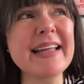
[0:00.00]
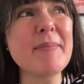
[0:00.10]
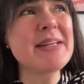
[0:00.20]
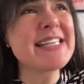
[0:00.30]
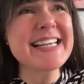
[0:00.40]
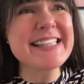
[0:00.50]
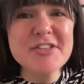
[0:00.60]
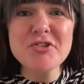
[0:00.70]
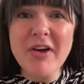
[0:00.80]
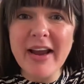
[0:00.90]
I mean, dads
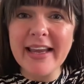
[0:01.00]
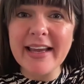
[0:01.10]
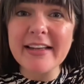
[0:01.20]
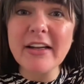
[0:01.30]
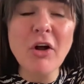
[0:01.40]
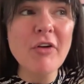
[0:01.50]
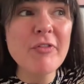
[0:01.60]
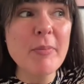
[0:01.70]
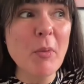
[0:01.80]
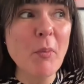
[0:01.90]
are trying and a lot of
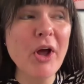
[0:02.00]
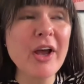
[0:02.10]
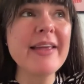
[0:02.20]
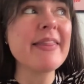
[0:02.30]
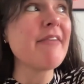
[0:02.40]
them are working